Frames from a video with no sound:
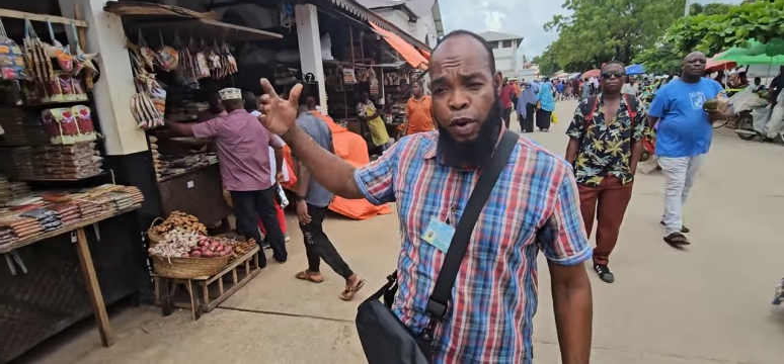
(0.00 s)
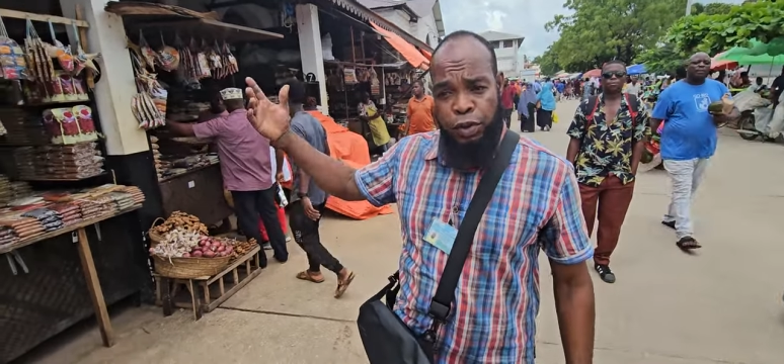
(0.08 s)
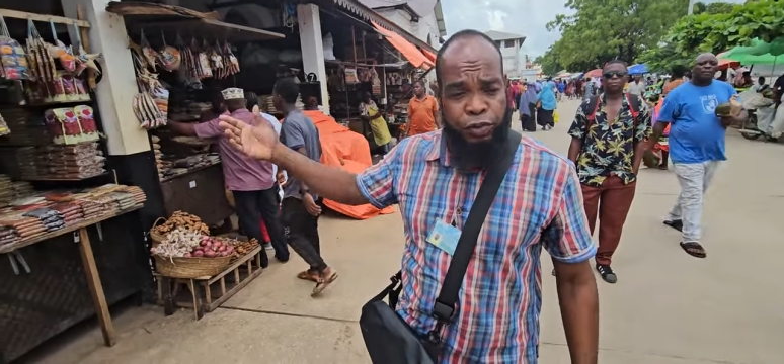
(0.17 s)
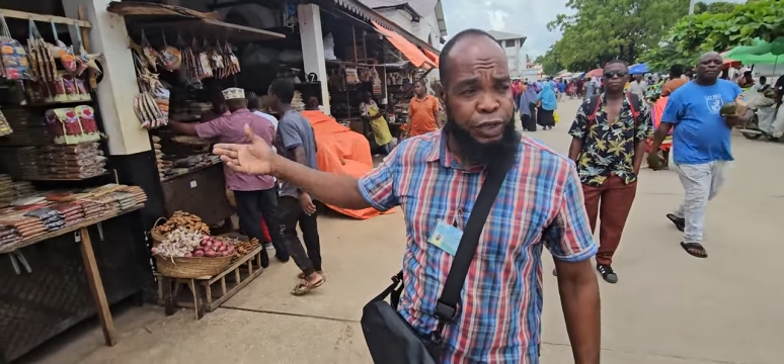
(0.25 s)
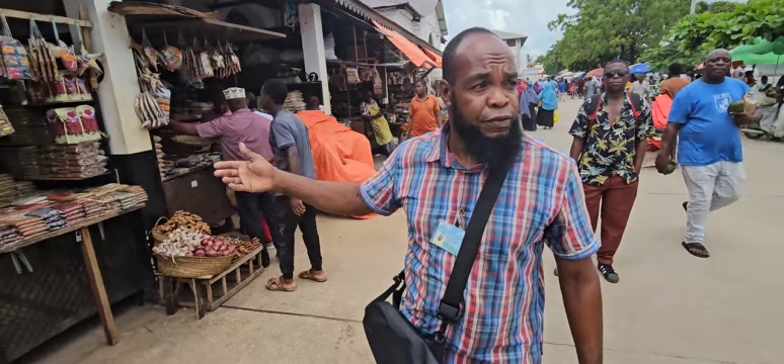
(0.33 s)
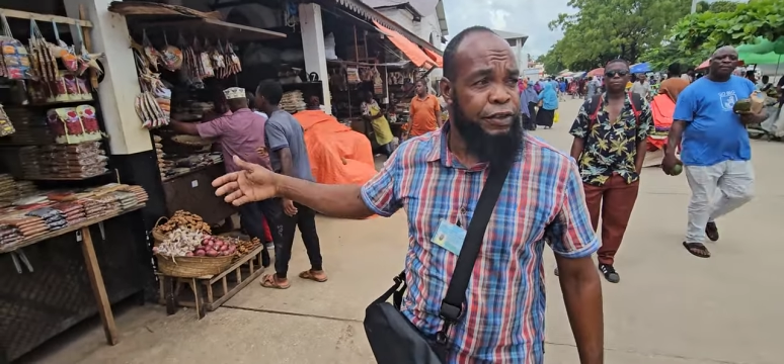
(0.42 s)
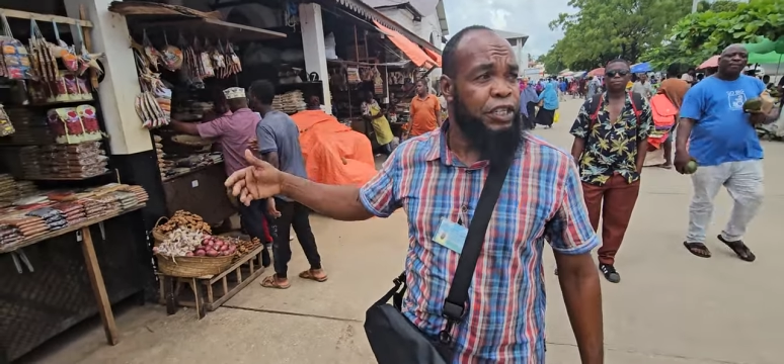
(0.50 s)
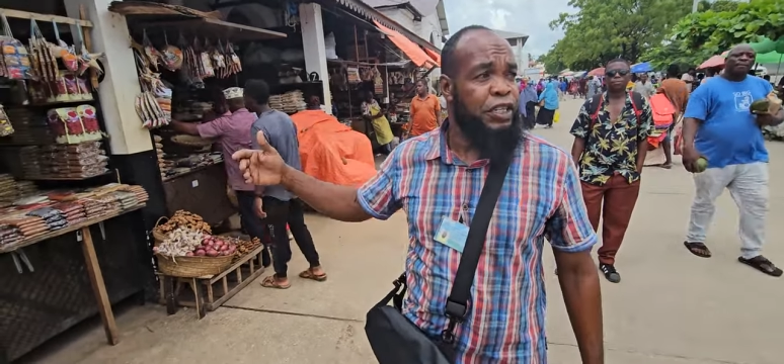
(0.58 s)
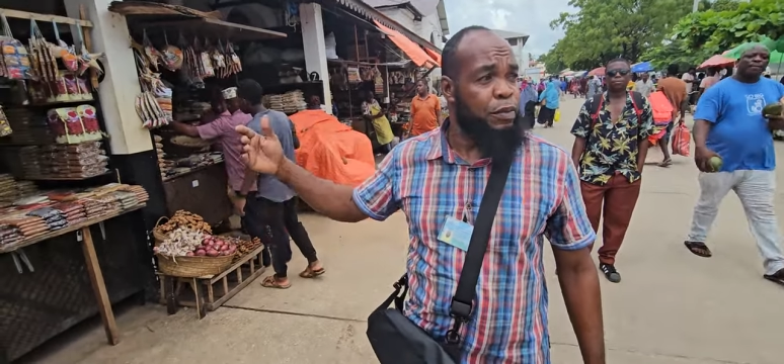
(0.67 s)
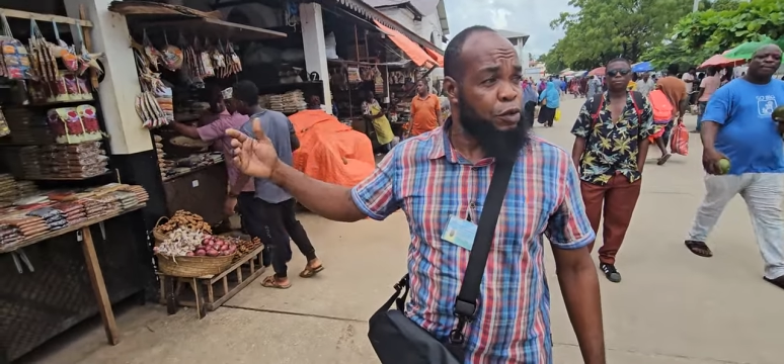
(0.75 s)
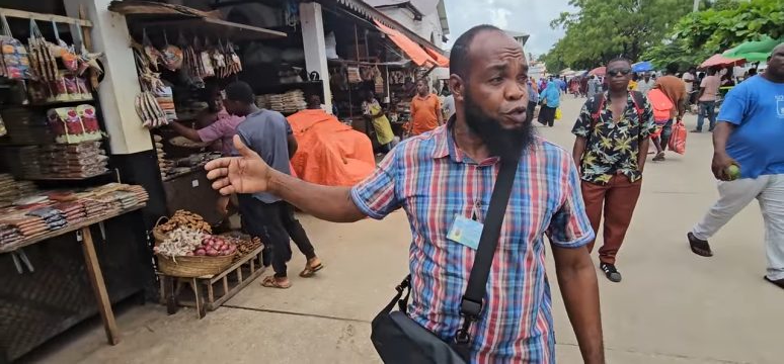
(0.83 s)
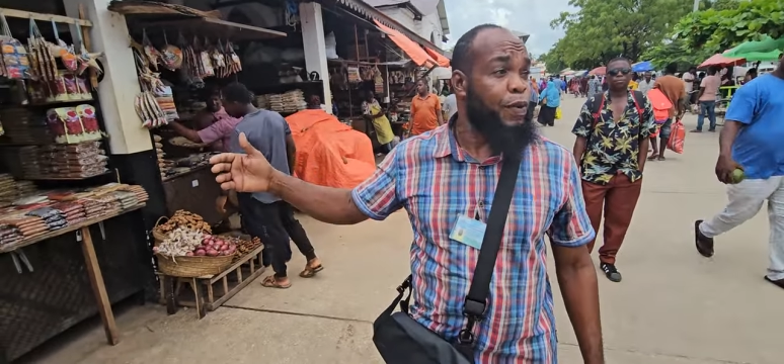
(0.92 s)
poultry,
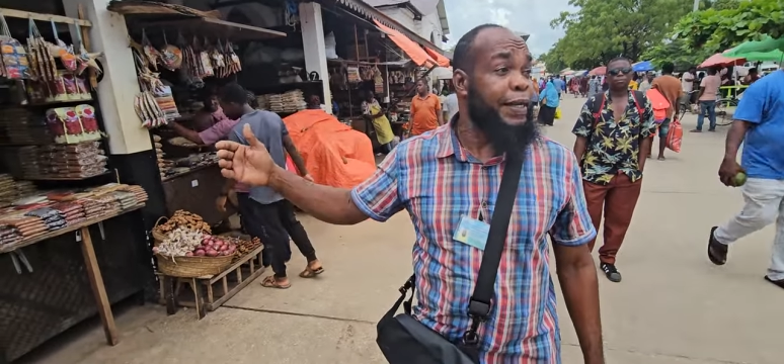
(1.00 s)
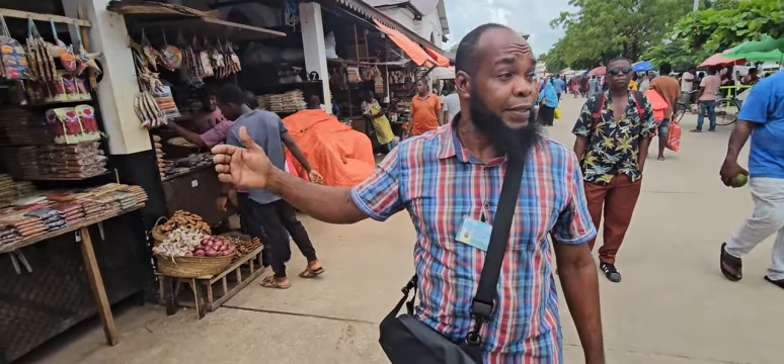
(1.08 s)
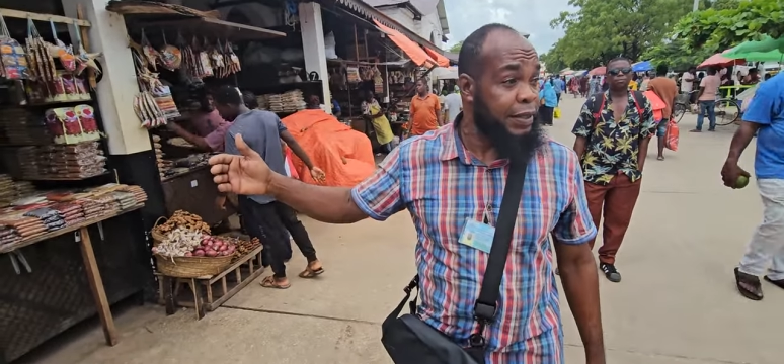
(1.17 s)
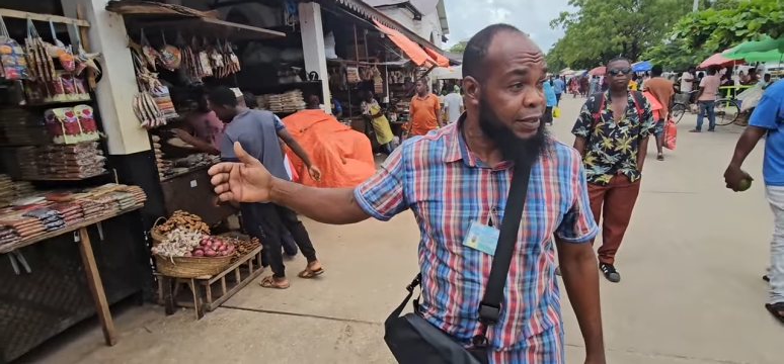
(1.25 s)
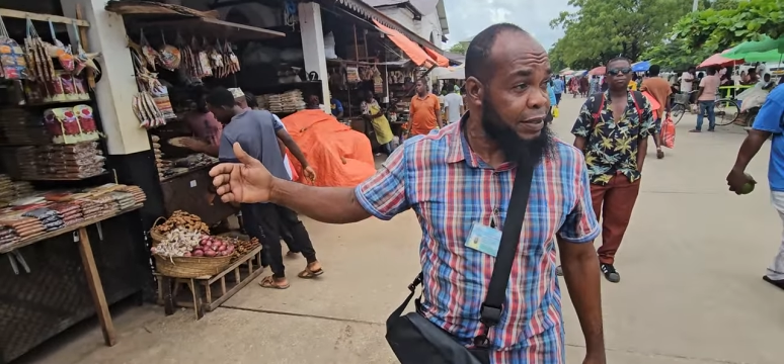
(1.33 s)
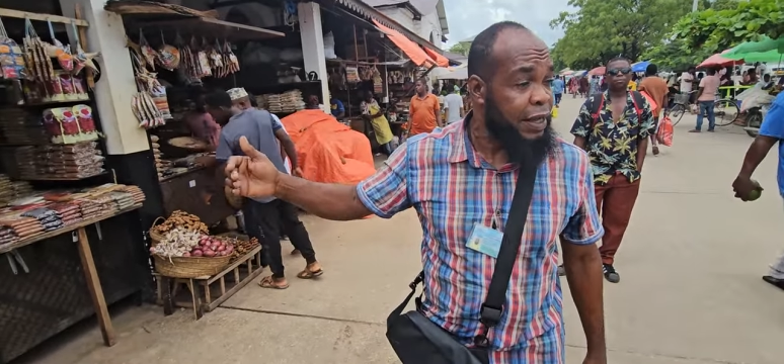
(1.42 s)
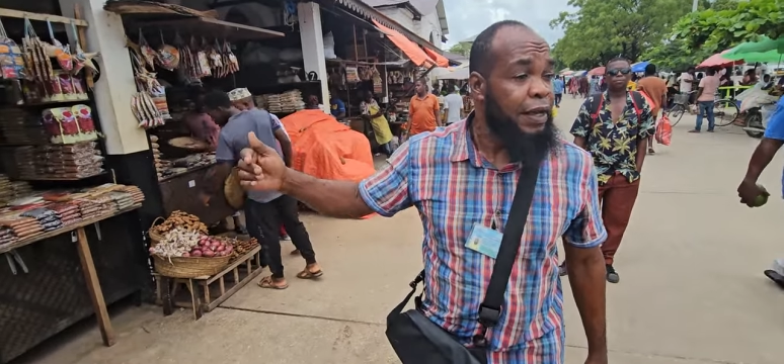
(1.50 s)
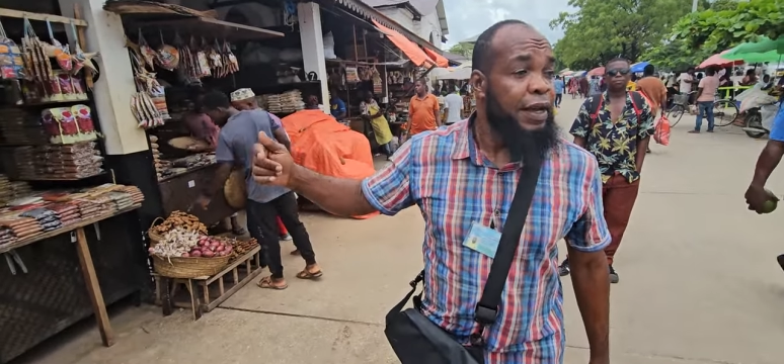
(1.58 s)
vegetables, spices,